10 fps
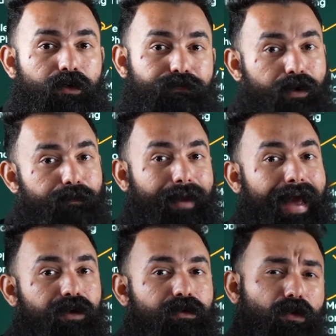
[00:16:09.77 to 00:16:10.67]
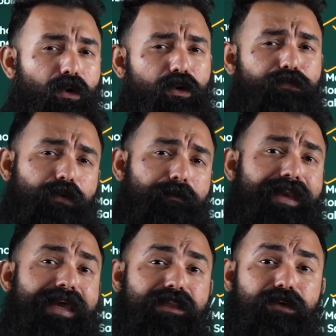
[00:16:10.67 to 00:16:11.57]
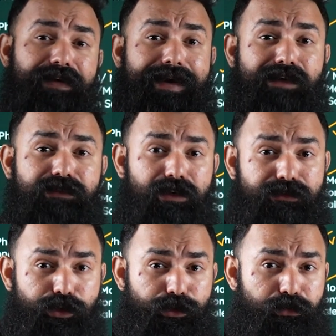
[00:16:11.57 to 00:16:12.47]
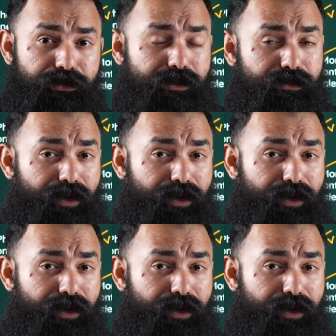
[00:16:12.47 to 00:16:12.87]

from bank or from any other financial institutions,